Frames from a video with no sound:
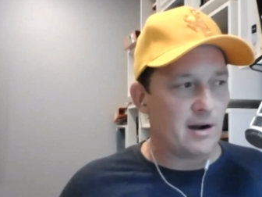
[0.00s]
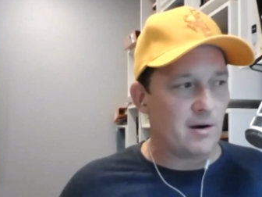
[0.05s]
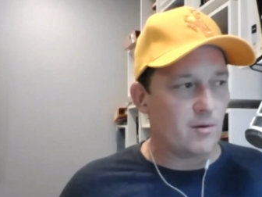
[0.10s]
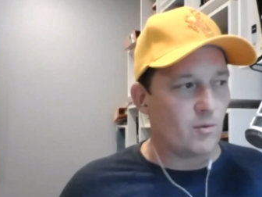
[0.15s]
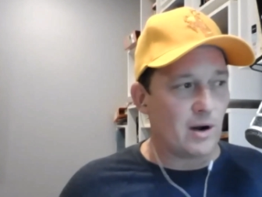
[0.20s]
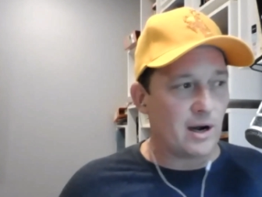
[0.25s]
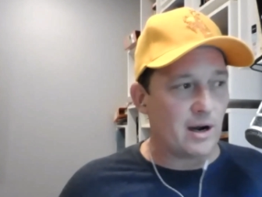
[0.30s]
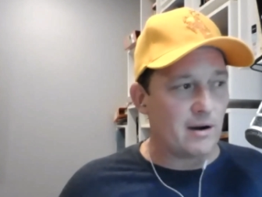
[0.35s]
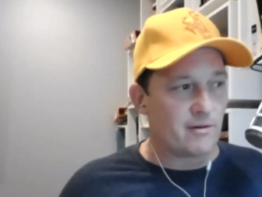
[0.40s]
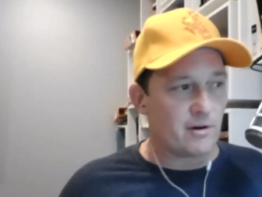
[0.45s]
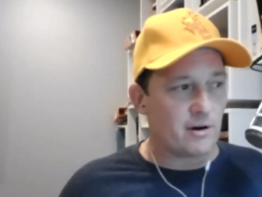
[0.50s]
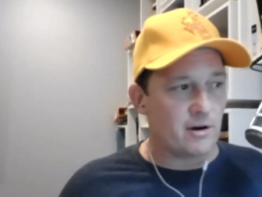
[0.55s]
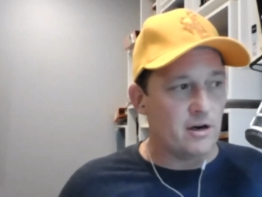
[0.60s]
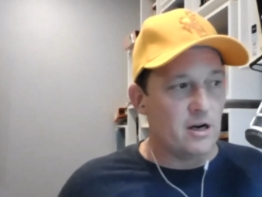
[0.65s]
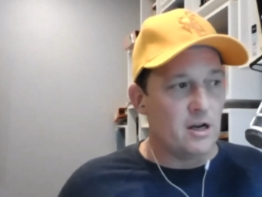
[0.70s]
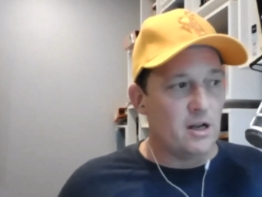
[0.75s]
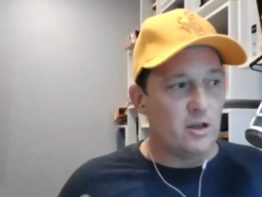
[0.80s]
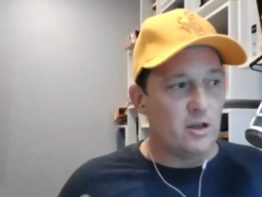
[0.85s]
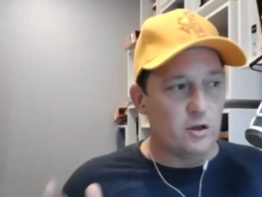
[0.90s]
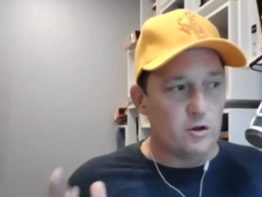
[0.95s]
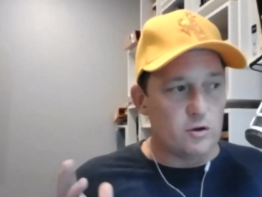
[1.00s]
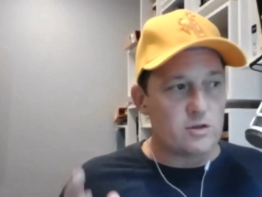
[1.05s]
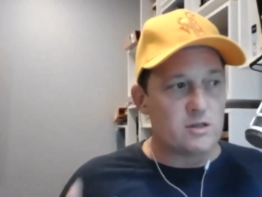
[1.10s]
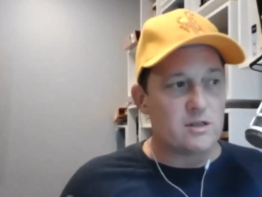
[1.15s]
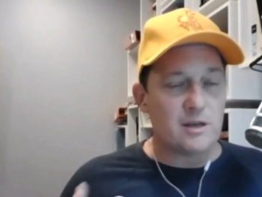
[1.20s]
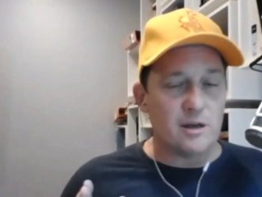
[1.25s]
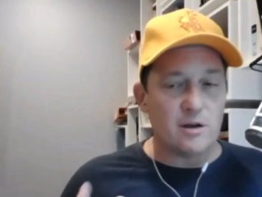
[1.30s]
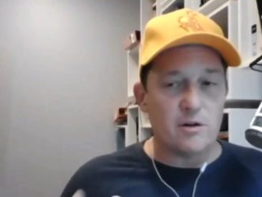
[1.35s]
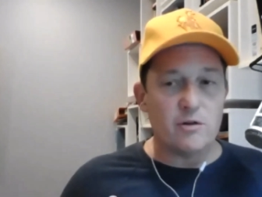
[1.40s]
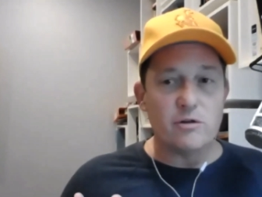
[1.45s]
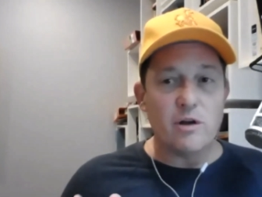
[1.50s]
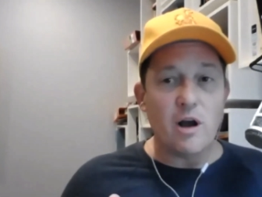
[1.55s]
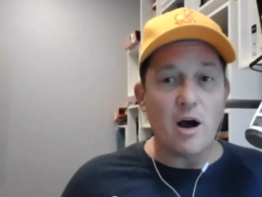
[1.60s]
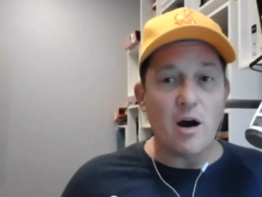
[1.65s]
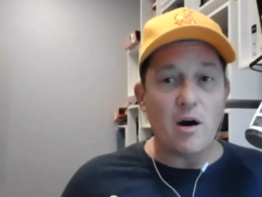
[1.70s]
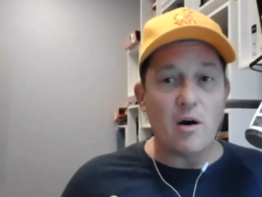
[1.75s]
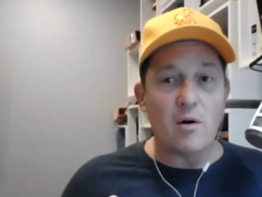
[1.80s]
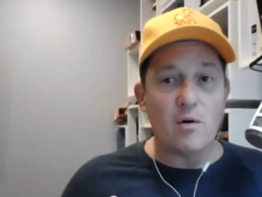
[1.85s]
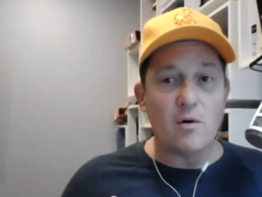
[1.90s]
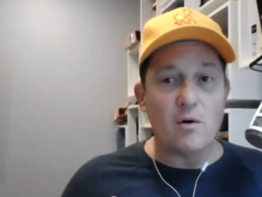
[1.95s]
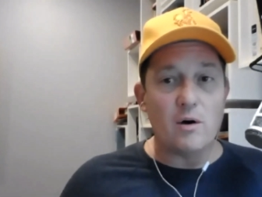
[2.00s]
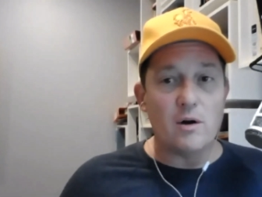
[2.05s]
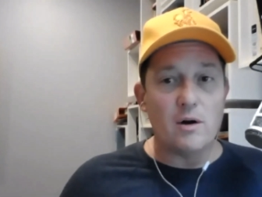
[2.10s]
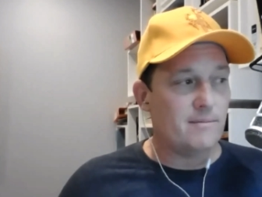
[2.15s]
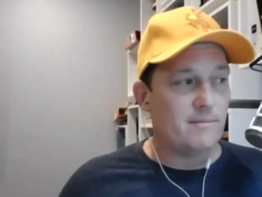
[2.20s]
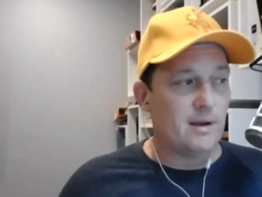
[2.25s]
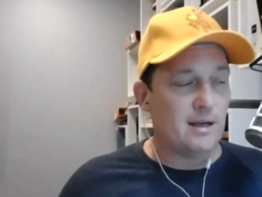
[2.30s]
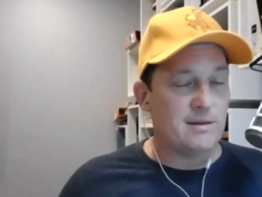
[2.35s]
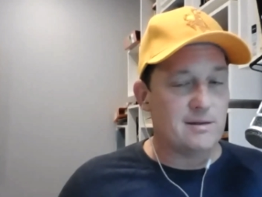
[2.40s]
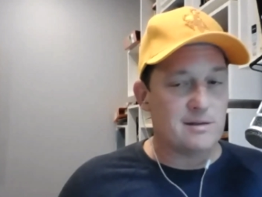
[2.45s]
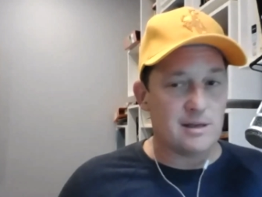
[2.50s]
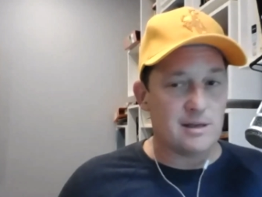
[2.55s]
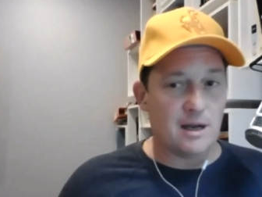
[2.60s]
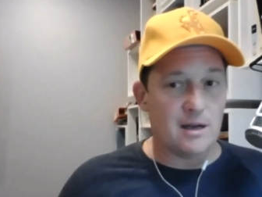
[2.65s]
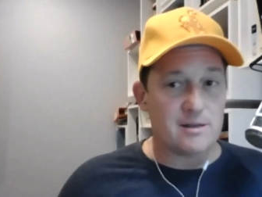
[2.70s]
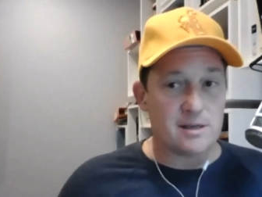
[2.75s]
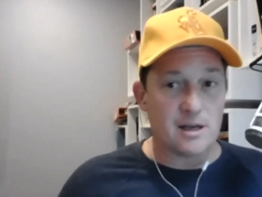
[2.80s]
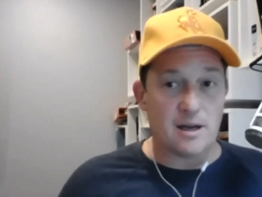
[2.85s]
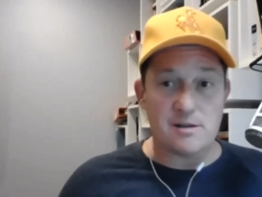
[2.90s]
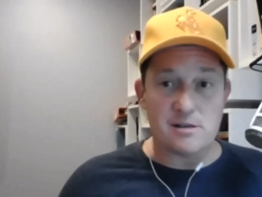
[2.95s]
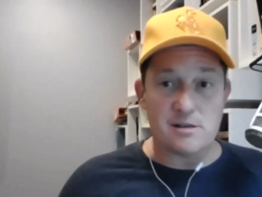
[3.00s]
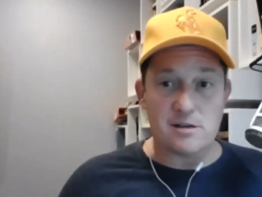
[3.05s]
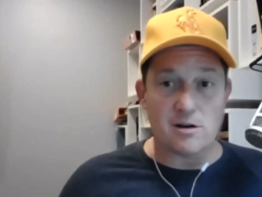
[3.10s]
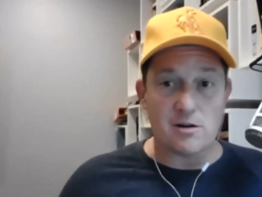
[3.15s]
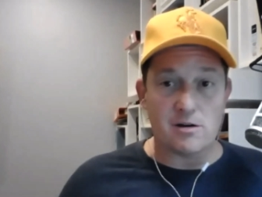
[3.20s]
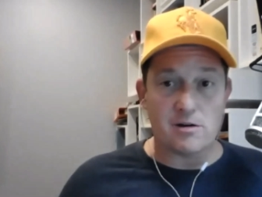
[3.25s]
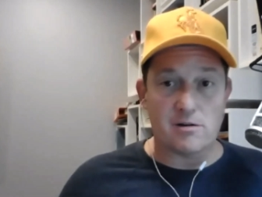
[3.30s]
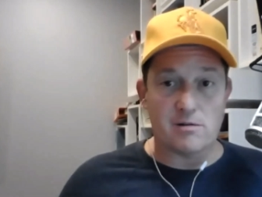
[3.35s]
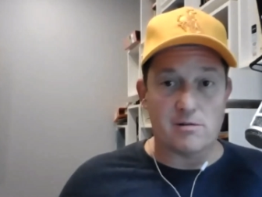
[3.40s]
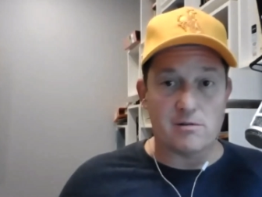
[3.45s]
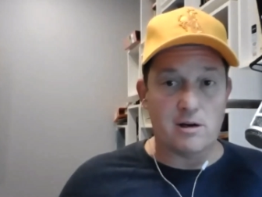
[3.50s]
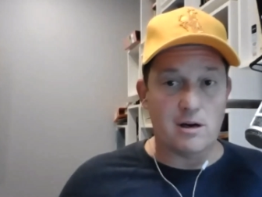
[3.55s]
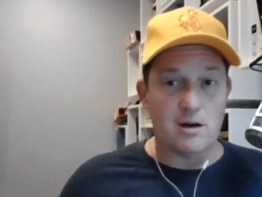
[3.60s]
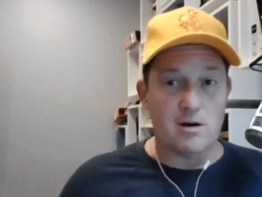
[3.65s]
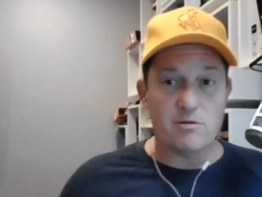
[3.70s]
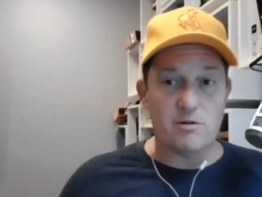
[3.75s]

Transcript: or whatever, you still know it's, it's uncertain. You don't